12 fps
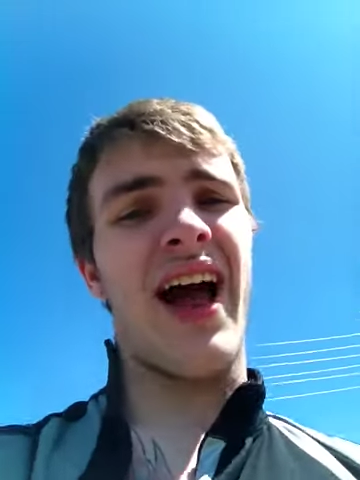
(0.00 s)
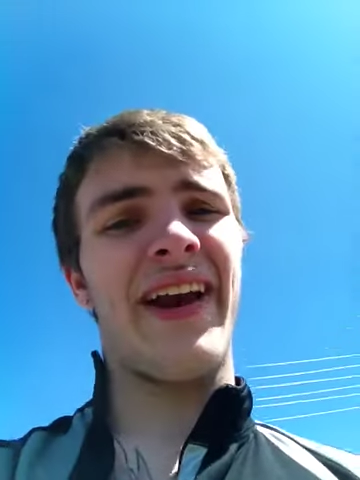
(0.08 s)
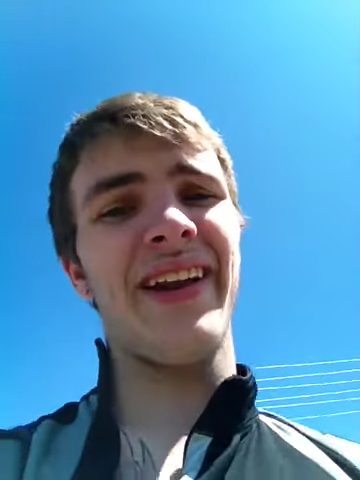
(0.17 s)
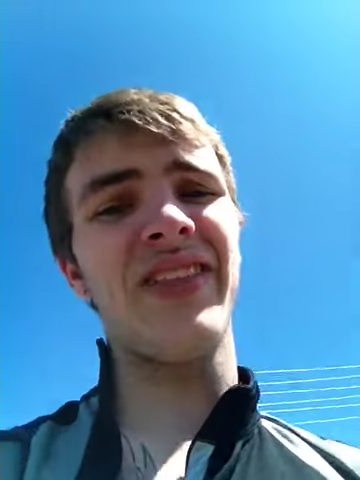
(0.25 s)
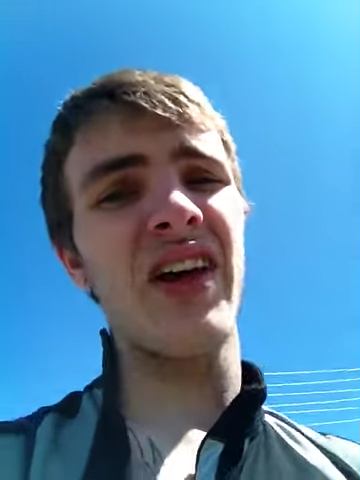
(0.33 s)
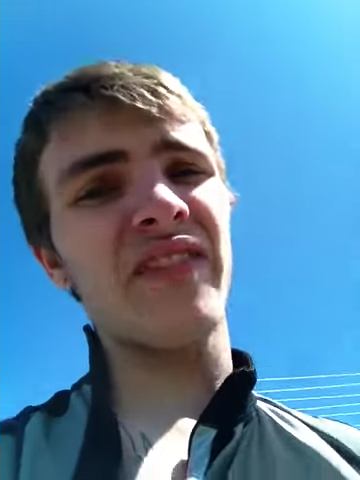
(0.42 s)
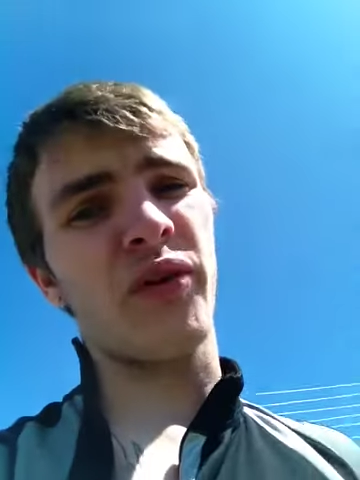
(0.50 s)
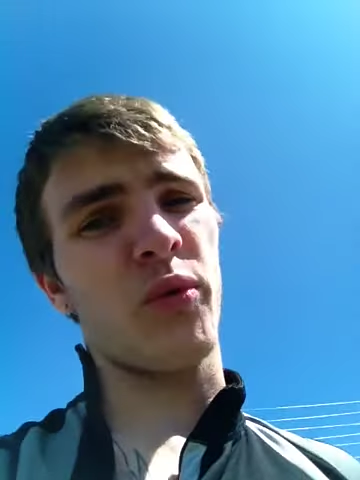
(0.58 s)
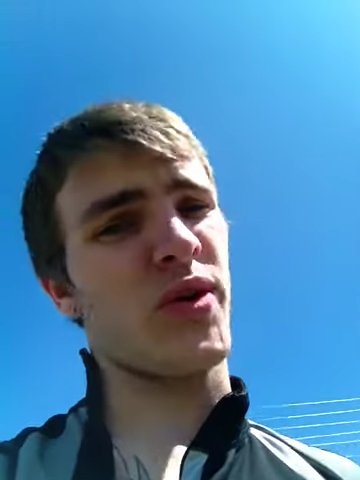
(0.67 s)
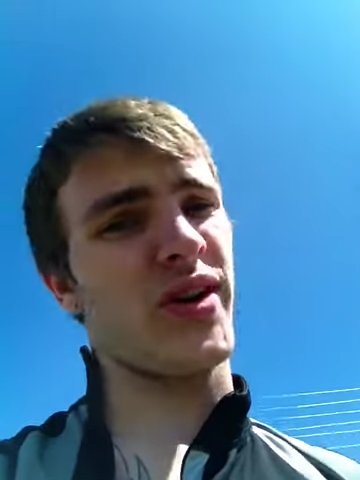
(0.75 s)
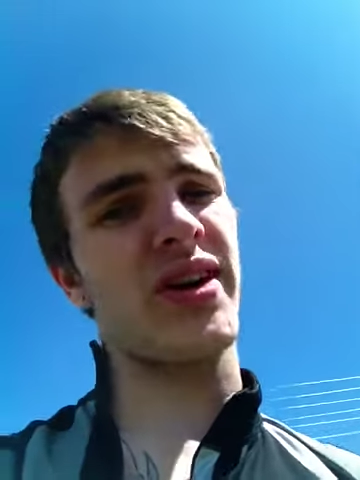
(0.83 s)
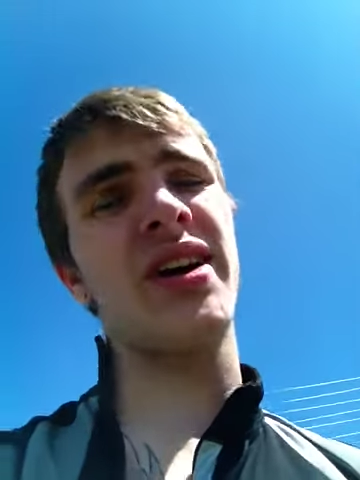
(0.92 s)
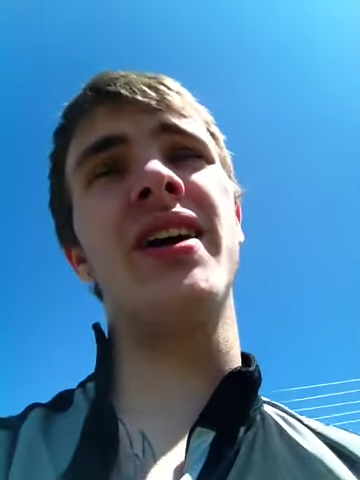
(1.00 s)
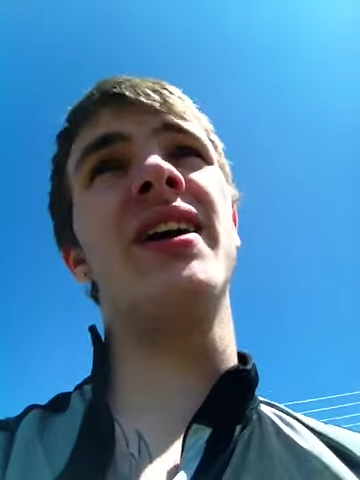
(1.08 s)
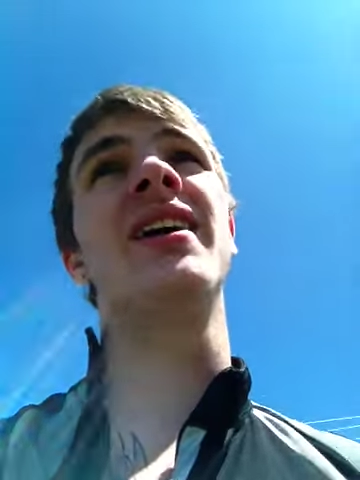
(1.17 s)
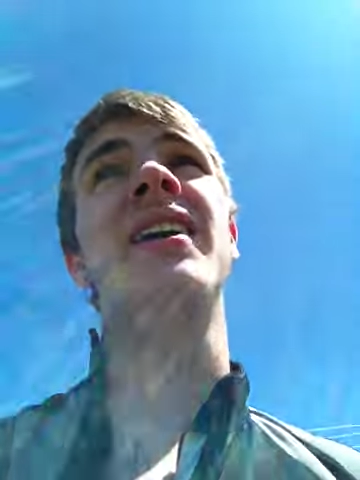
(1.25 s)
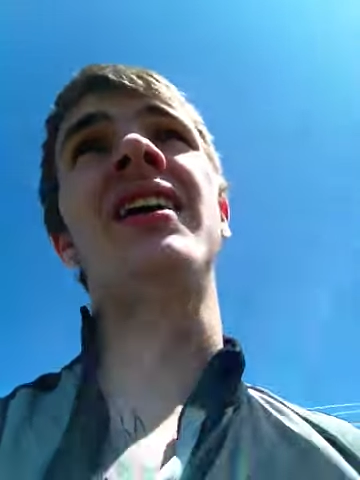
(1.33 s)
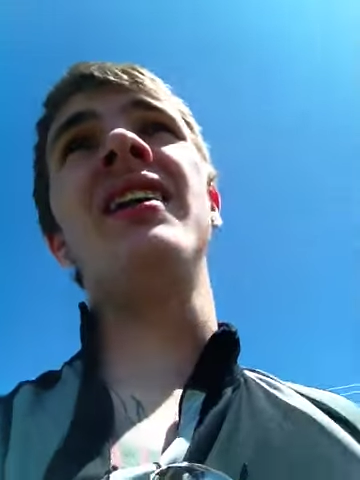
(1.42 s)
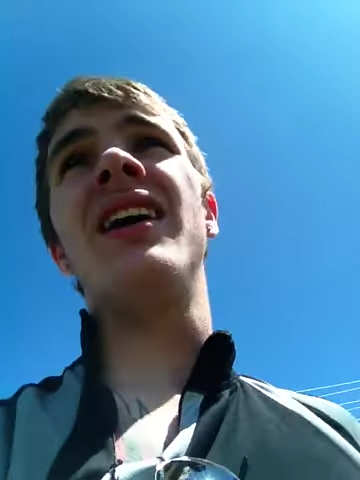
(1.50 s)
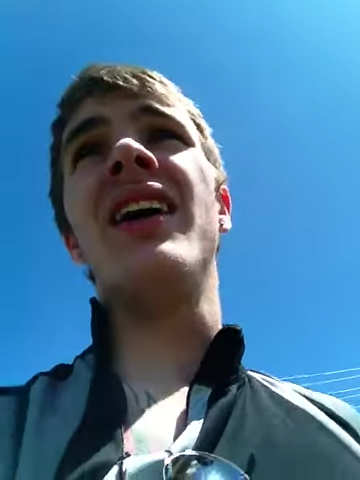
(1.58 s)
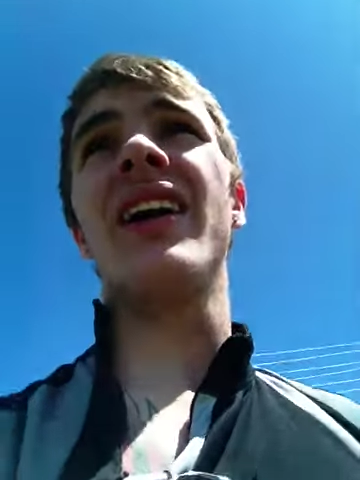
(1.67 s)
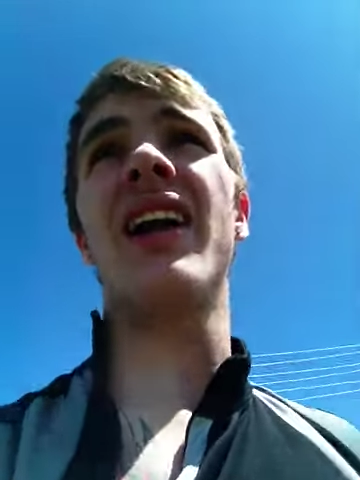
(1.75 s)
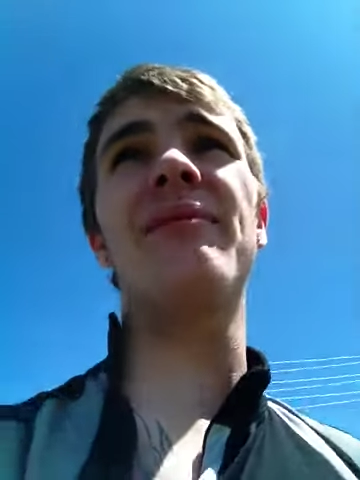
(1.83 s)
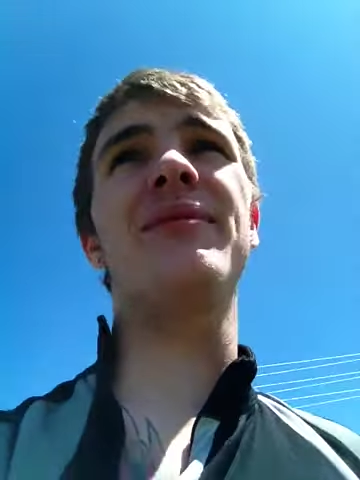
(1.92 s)
I need that for work.
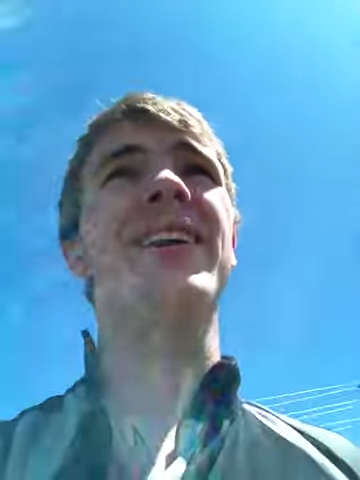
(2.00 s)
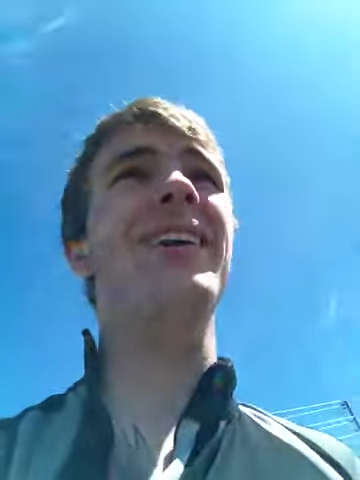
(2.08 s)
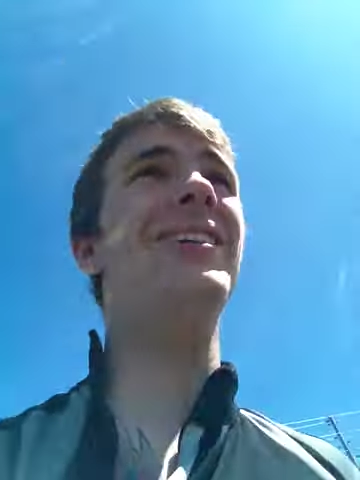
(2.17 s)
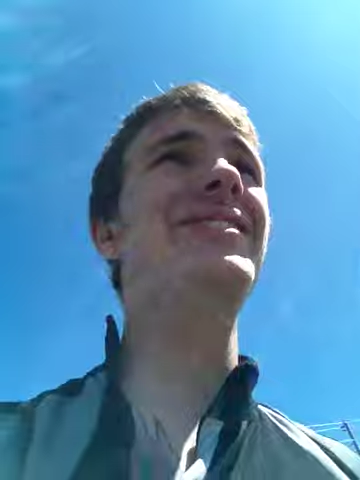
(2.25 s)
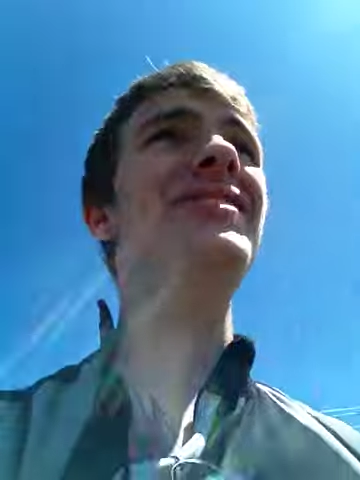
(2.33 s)
And I'm like,